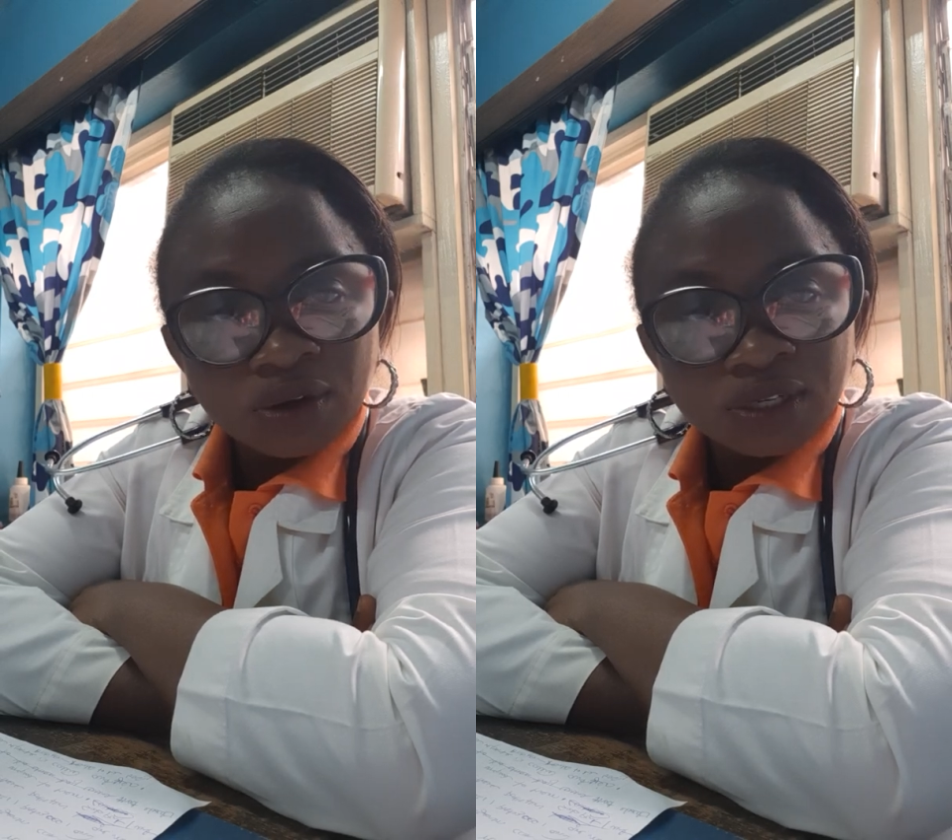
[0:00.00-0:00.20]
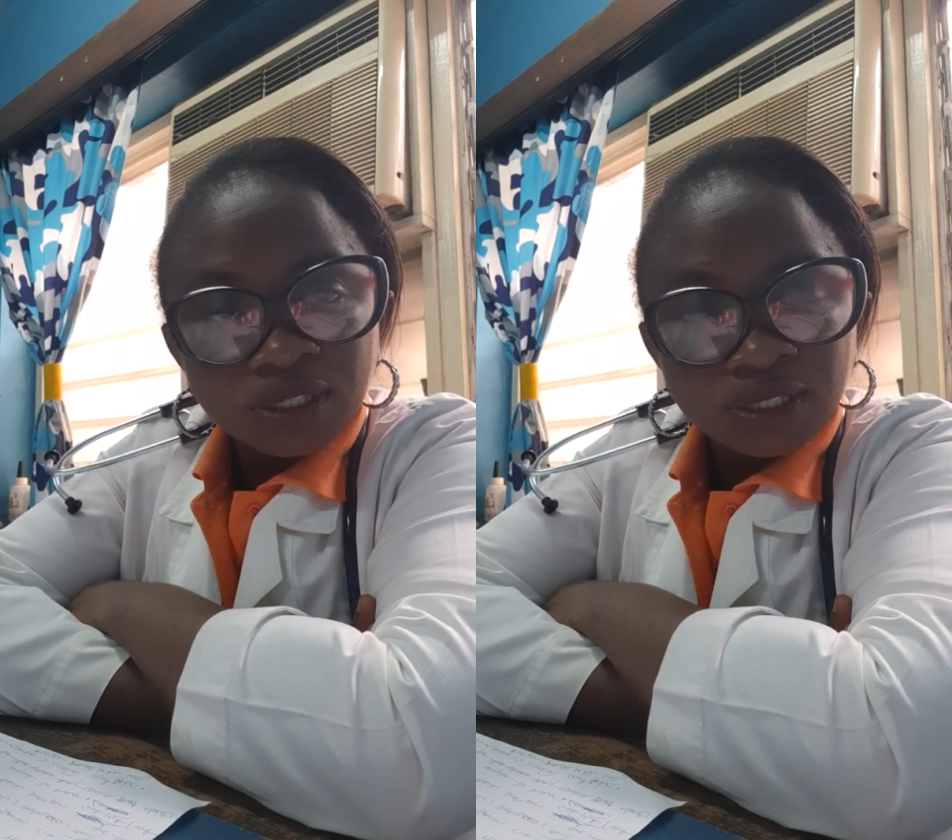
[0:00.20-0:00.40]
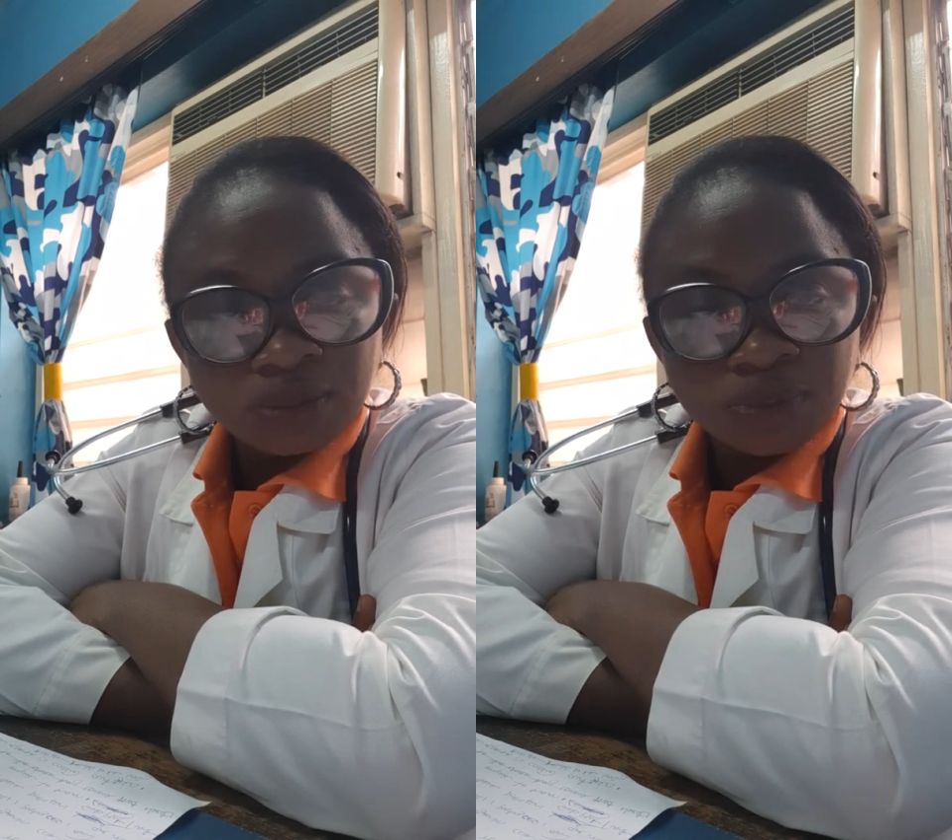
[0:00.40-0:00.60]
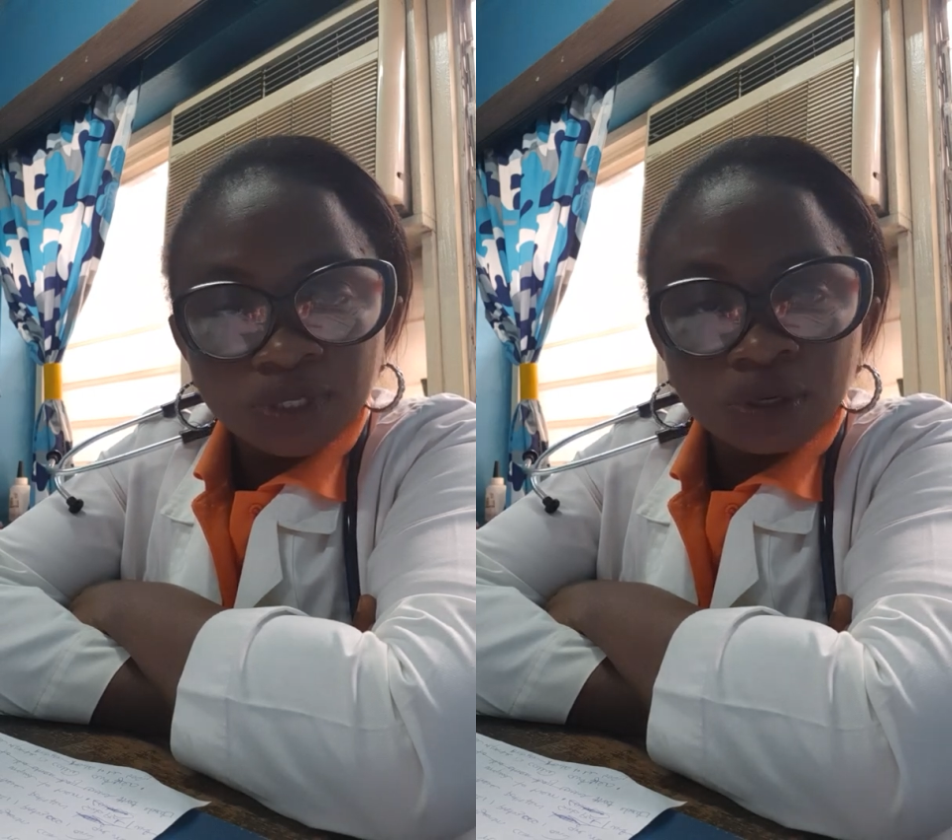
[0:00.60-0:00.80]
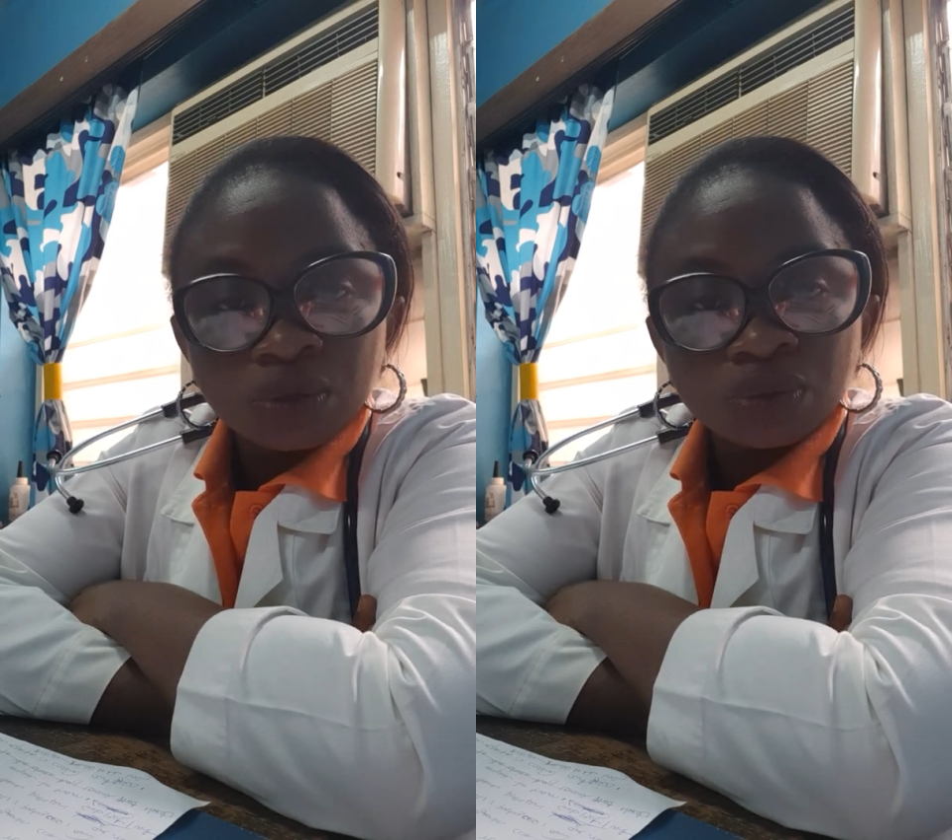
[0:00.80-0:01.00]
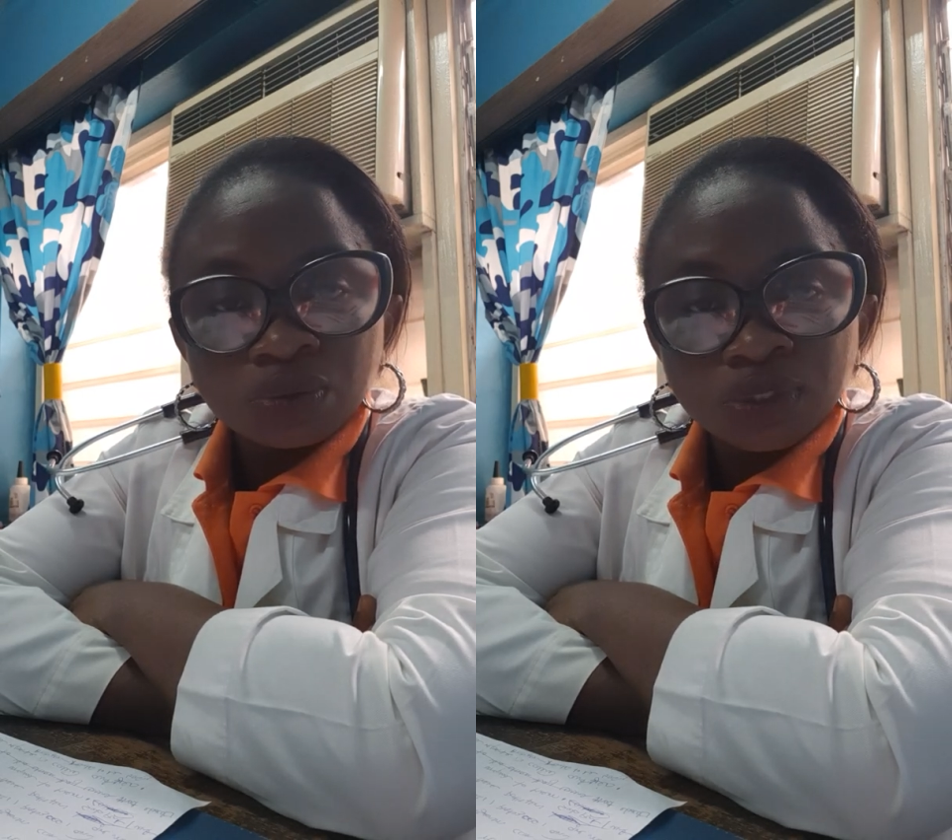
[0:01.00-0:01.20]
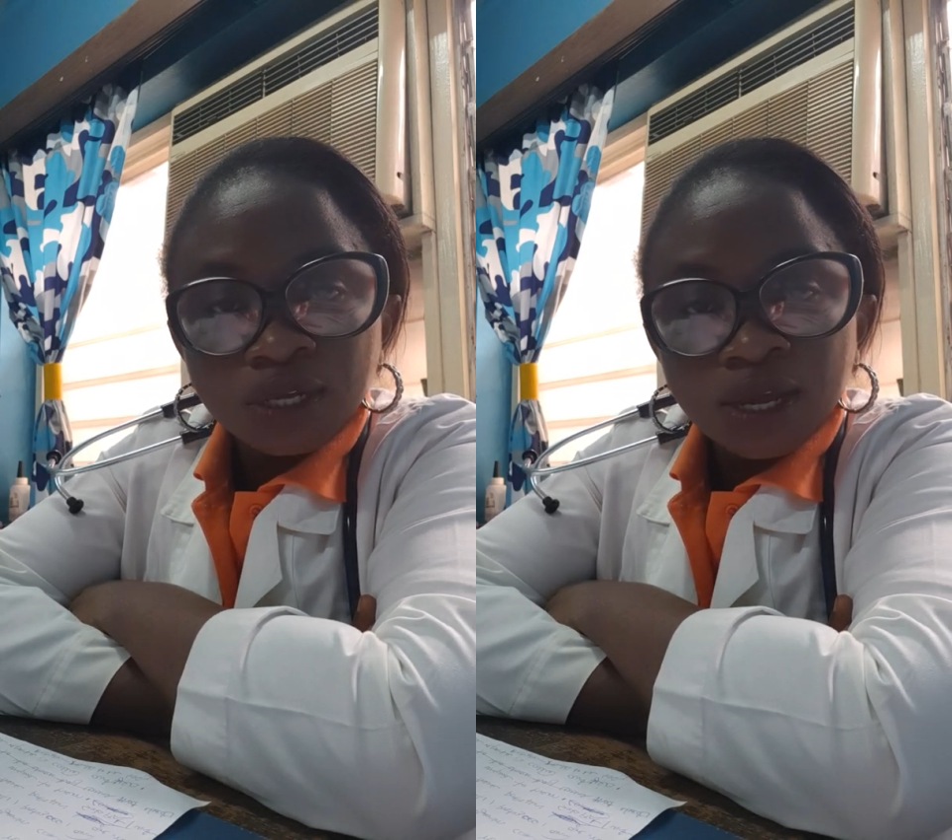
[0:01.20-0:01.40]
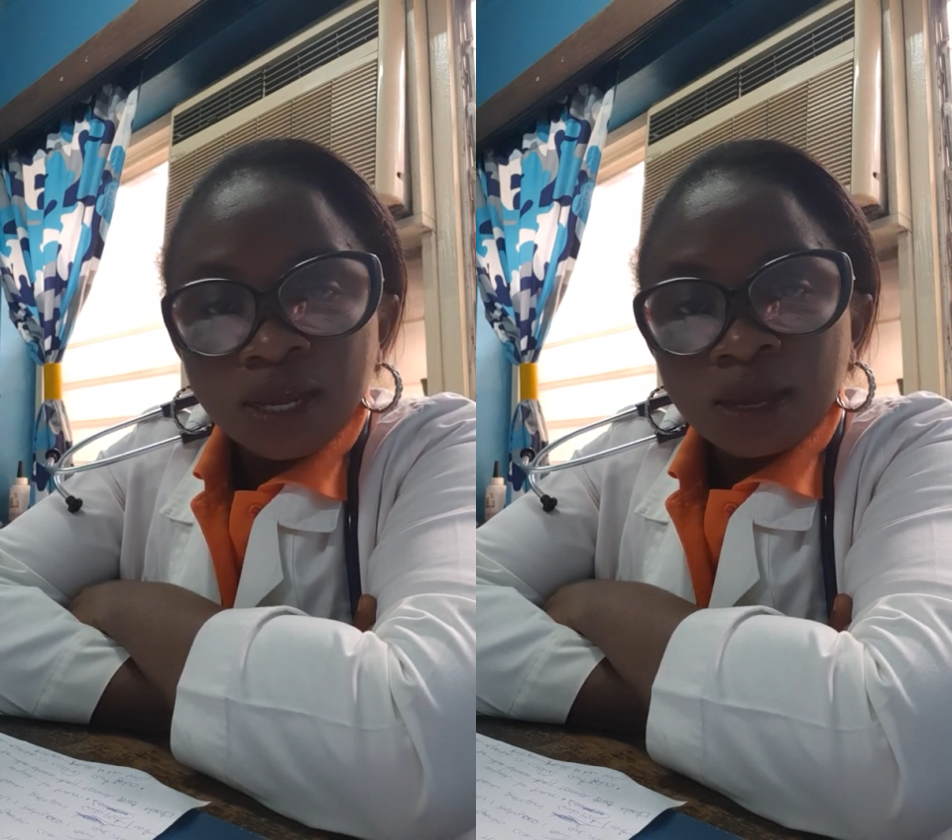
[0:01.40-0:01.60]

organisms include